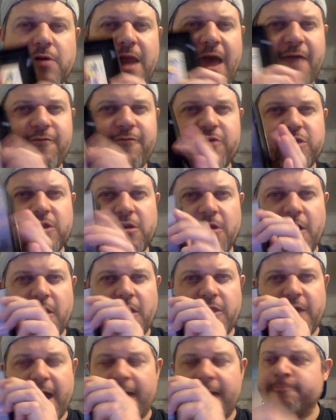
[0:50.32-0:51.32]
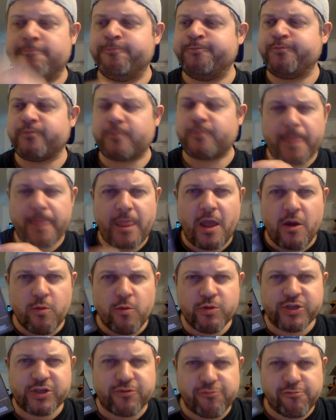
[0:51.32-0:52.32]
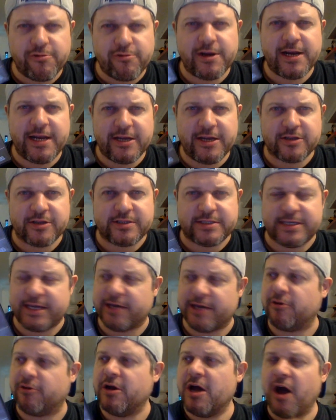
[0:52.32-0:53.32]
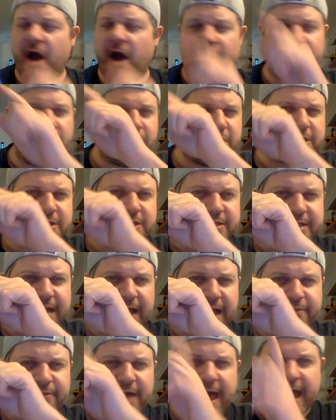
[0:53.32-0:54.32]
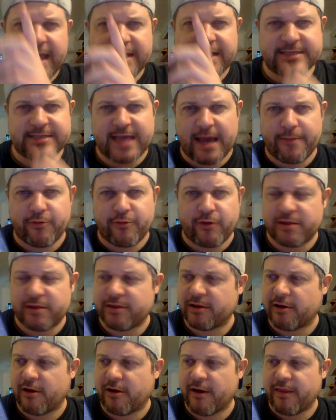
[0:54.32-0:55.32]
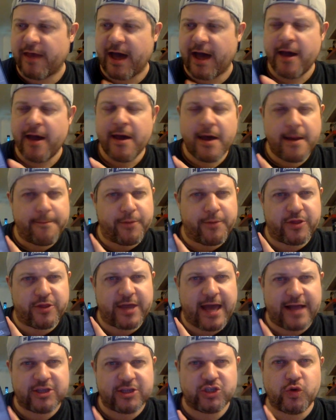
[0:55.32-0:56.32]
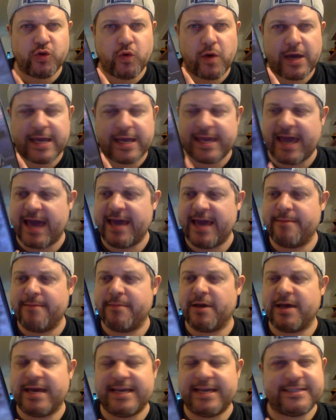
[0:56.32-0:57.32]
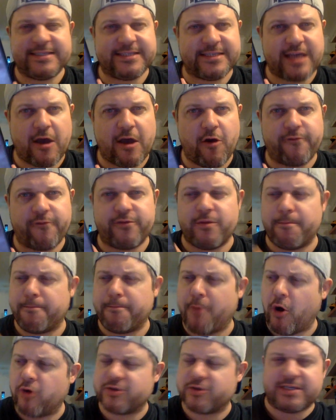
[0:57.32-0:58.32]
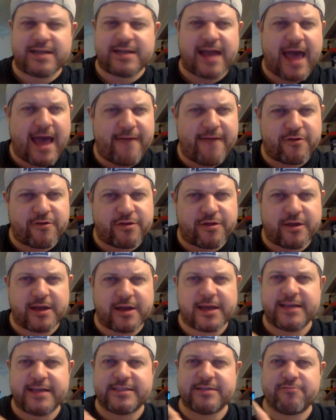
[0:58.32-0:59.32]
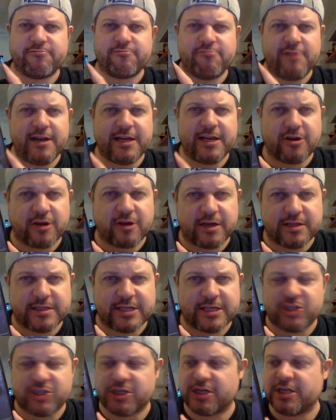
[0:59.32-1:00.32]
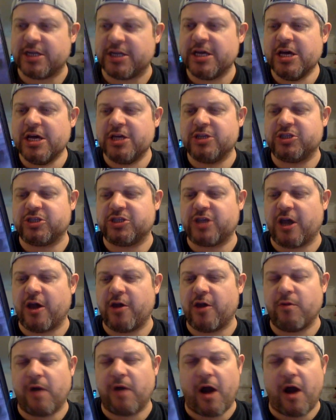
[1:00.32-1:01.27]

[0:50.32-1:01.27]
and everything like that was a really good deal. I know that it doesn't have the hanging tab or anything like that, but the actual game itself, the box and everything is in really good condition. So